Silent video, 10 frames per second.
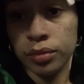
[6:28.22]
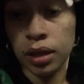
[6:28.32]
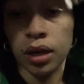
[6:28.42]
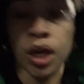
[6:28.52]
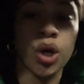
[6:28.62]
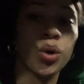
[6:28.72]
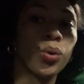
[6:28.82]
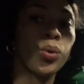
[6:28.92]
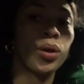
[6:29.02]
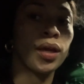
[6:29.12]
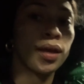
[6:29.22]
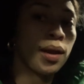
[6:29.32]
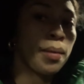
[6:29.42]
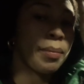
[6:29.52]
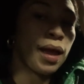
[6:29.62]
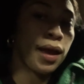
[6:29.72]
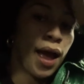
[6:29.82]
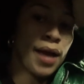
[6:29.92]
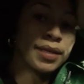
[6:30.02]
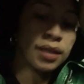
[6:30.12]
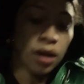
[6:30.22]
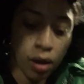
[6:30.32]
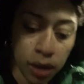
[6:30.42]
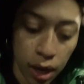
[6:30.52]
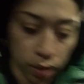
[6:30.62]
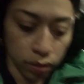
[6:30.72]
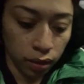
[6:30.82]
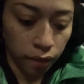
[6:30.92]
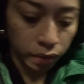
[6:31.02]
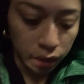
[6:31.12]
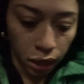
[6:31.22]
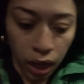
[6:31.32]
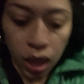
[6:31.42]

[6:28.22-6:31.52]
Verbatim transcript: getting cold and getting black ice and all kinds of stuff like that